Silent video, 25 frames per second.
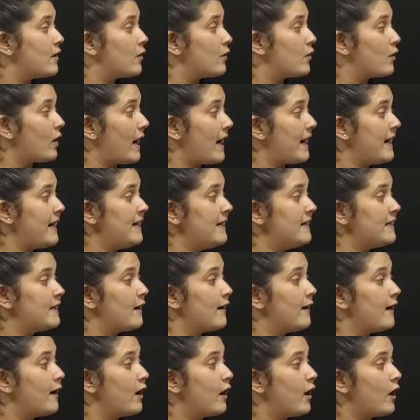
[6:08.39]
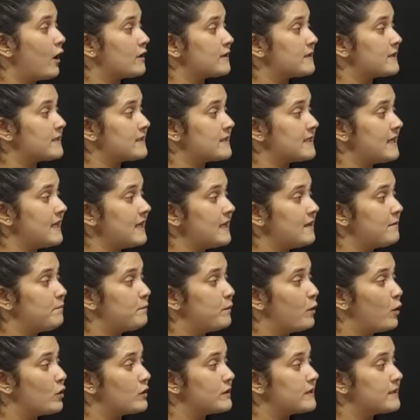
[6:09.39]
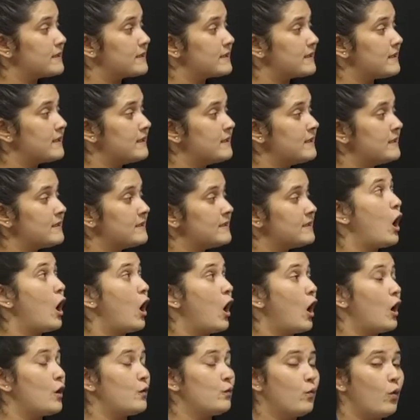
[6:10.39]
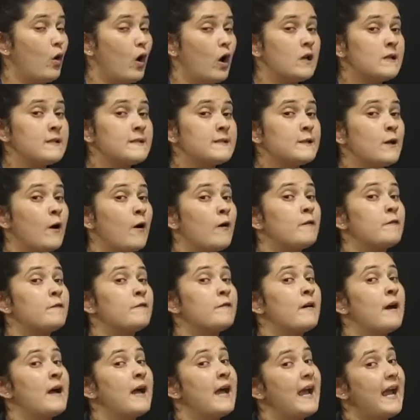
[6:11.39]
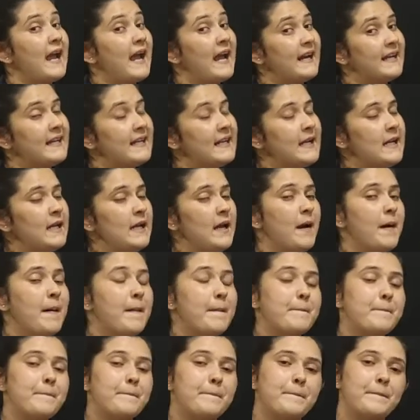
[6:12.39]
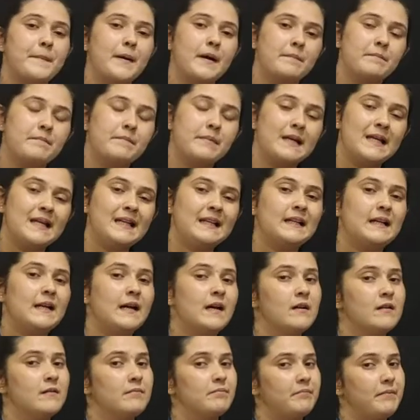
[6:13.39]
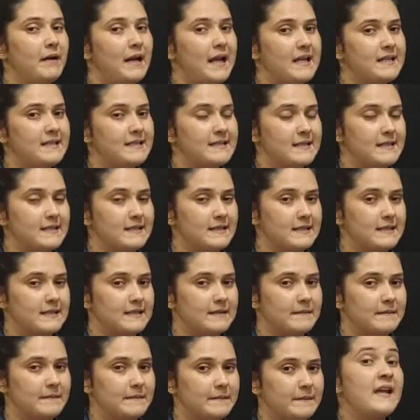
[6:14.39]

write or stick posters on walls of any public places.